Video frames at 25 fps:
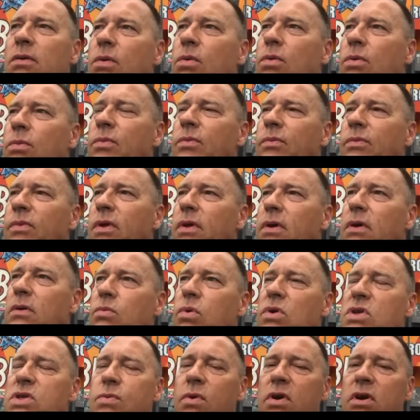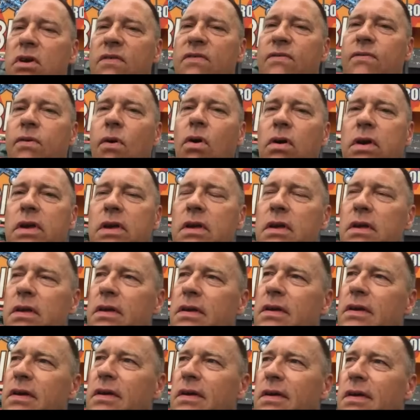uh, was very foggy